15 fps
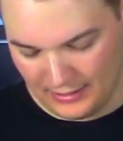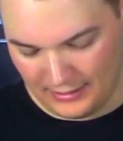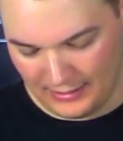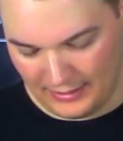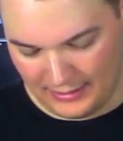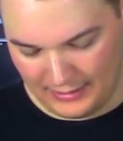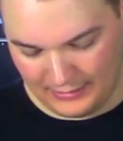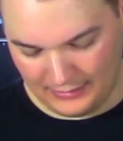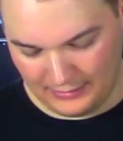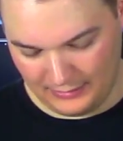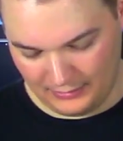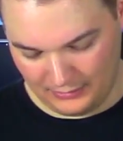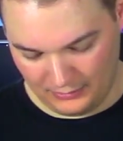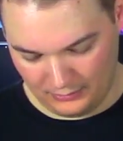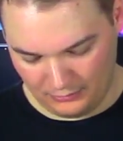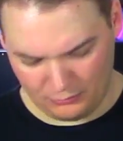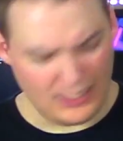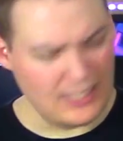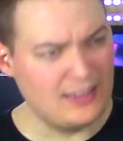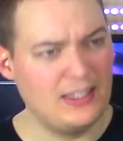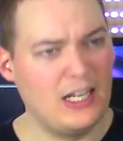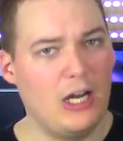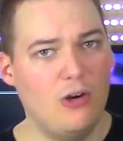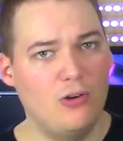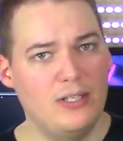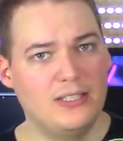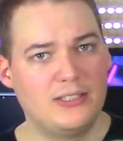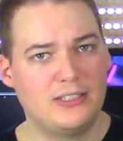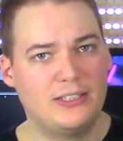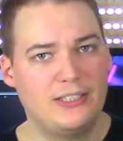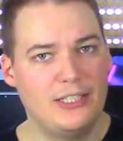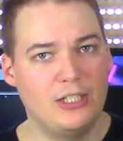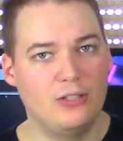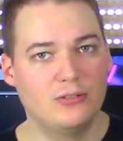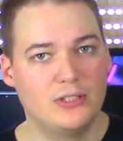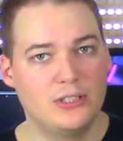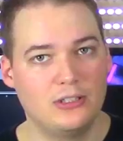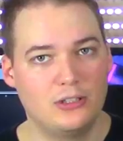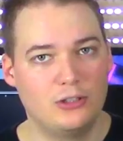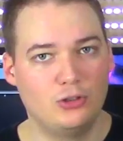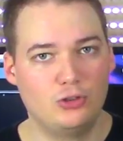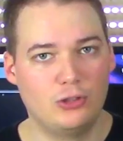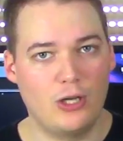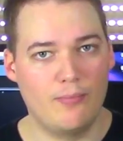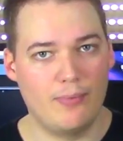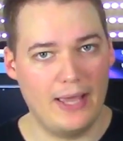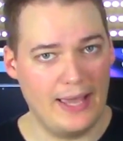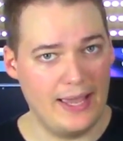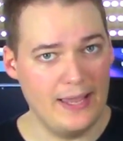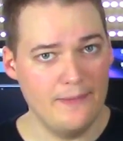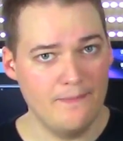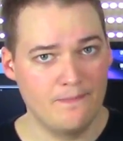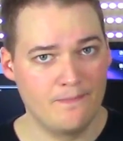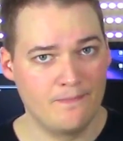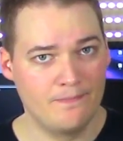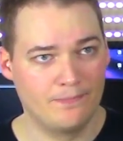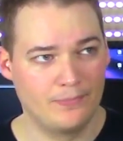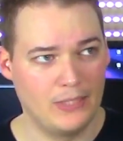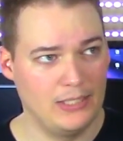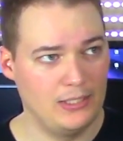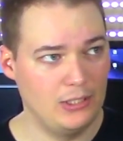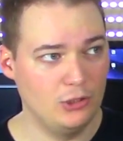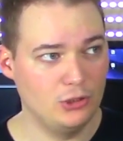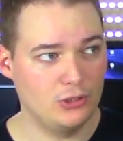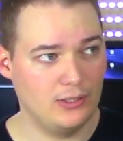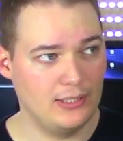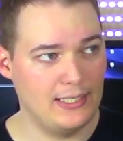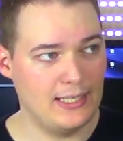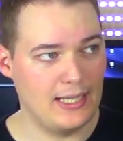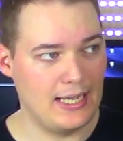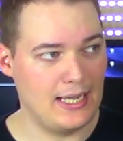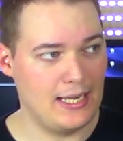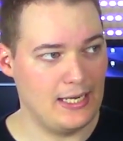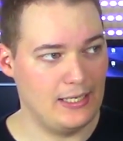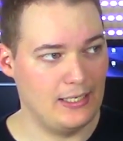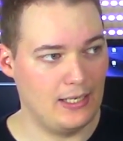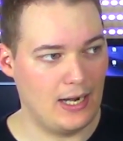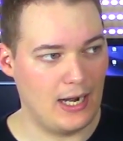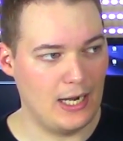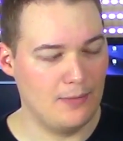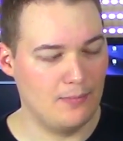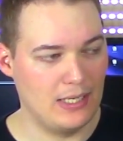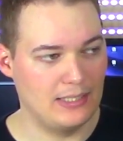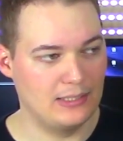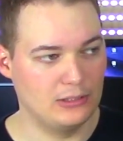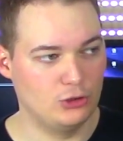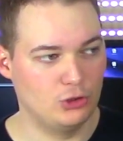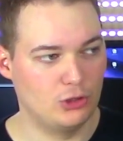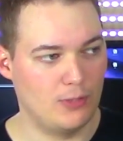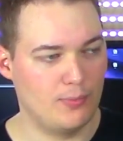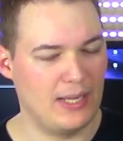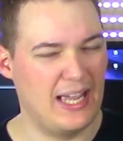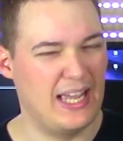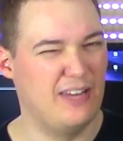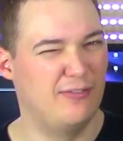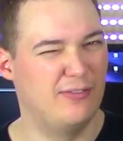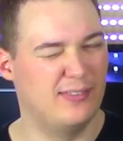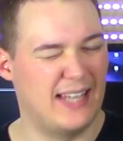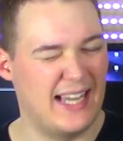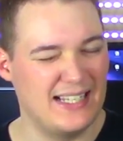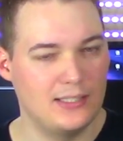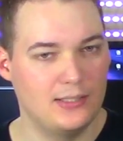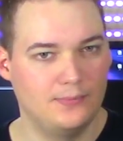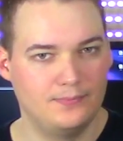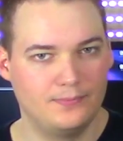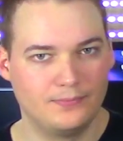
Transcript: And right now it's tuned to drop A. Usually I'm at drop A flat.